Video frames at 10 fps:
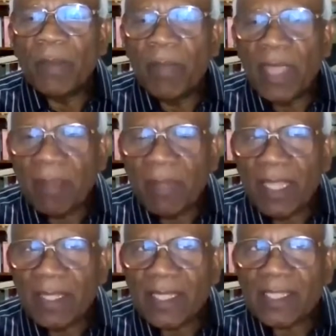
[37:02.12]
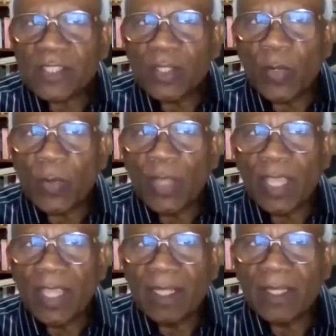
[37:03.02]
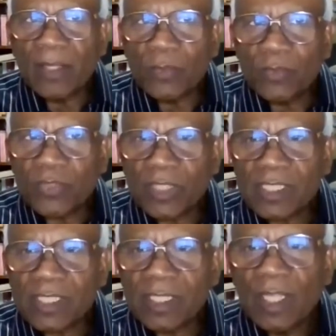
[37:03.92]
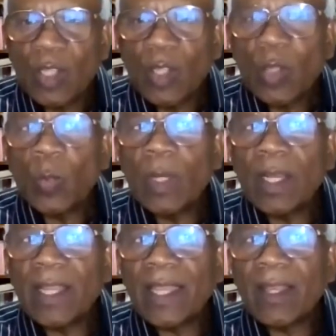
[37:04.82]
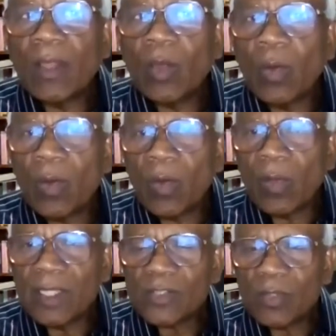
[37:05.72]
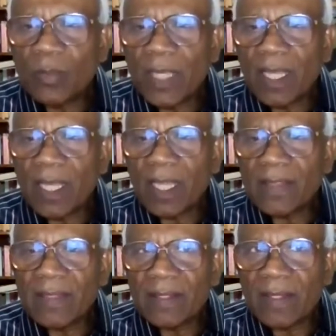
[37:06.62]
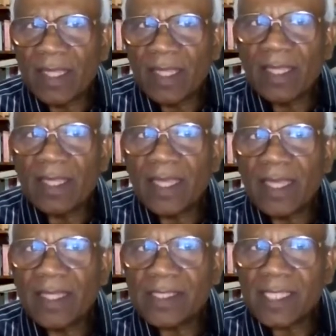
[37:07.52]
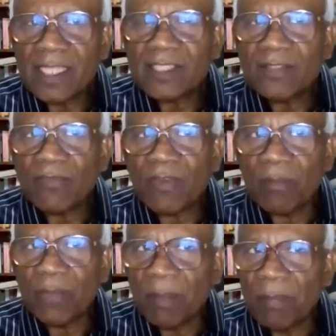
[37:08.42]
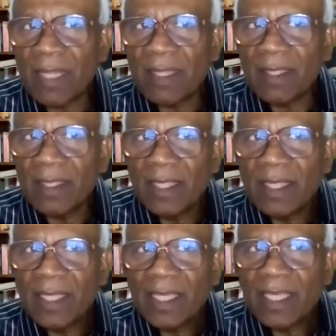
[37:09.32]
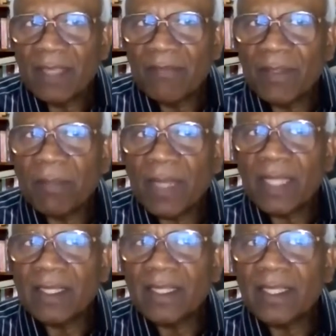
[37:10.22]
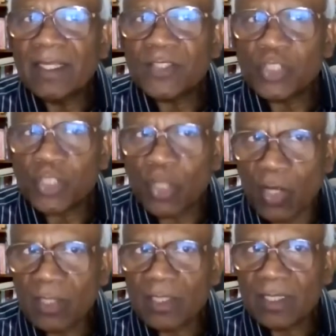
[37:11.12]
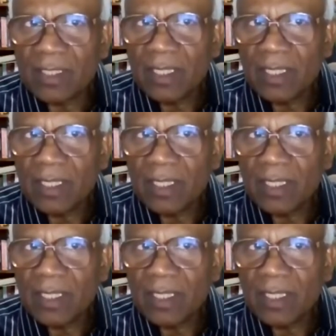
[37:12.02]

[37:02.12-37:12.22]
baby that is growing in the uterus will get all its omega-3 and 6 from the mother. If the mother is short,